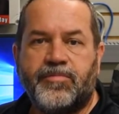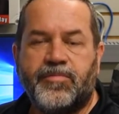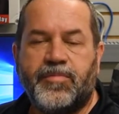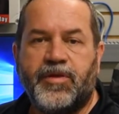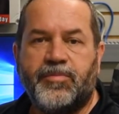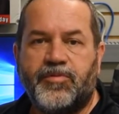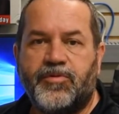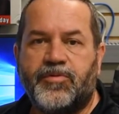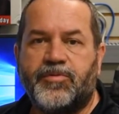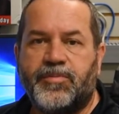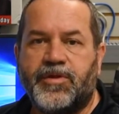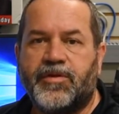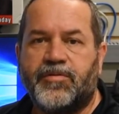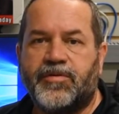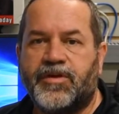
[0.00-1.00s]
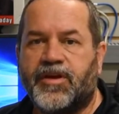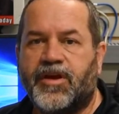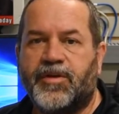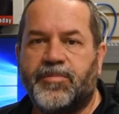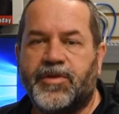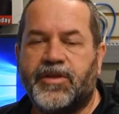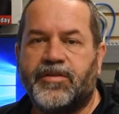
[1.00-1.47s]
people will be able to
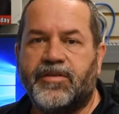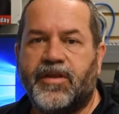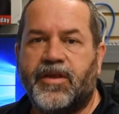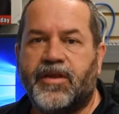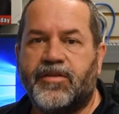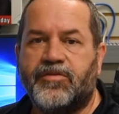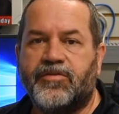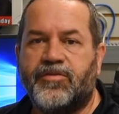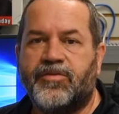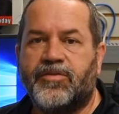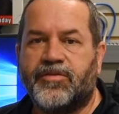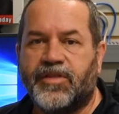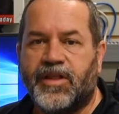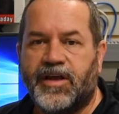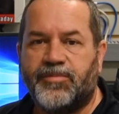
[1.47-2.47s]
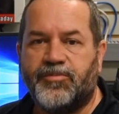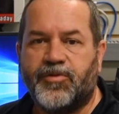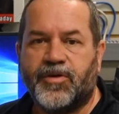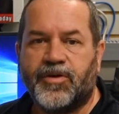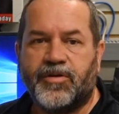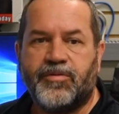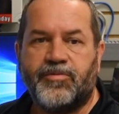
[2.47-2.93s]
come in and do their lab
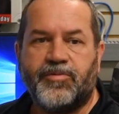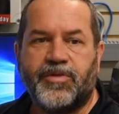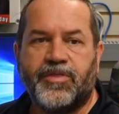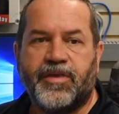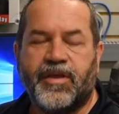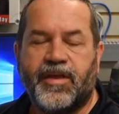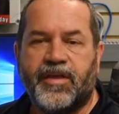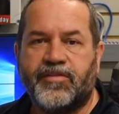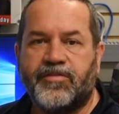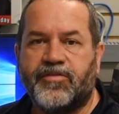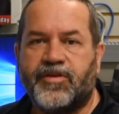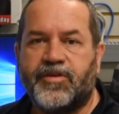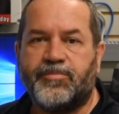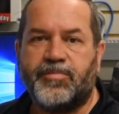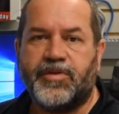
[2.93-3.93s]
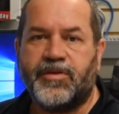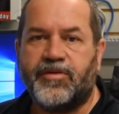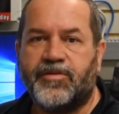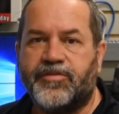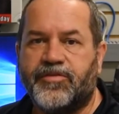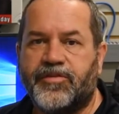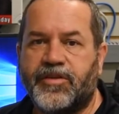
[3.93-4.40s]
work with the hands-on
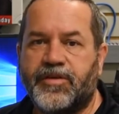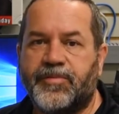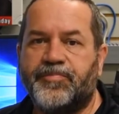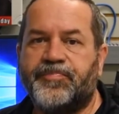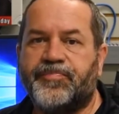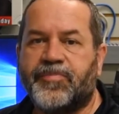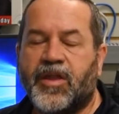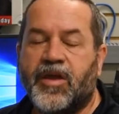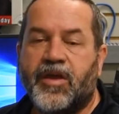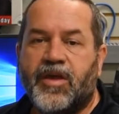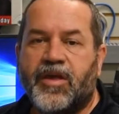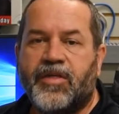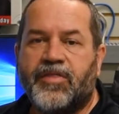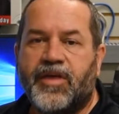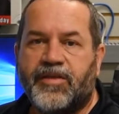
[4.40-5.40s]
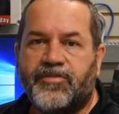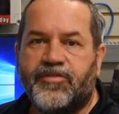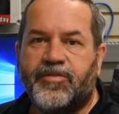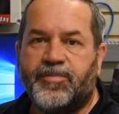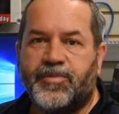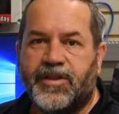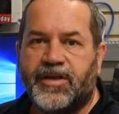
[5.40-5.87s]
PLC. That's
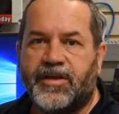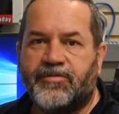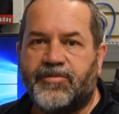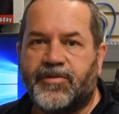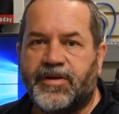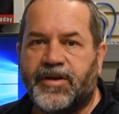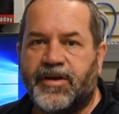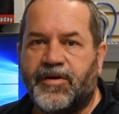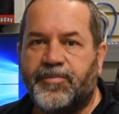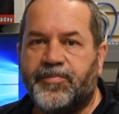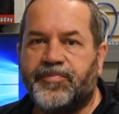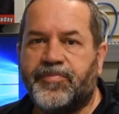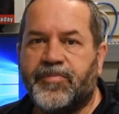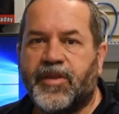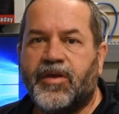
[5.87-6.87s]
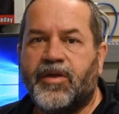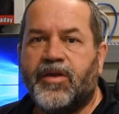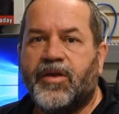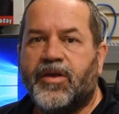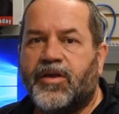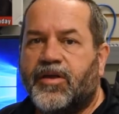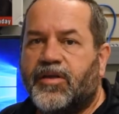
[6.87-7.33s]
the plan for now.
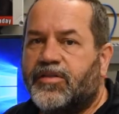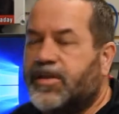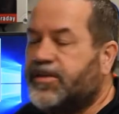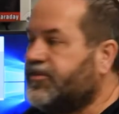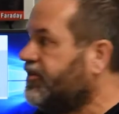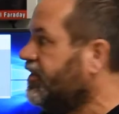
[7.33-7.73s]
Let's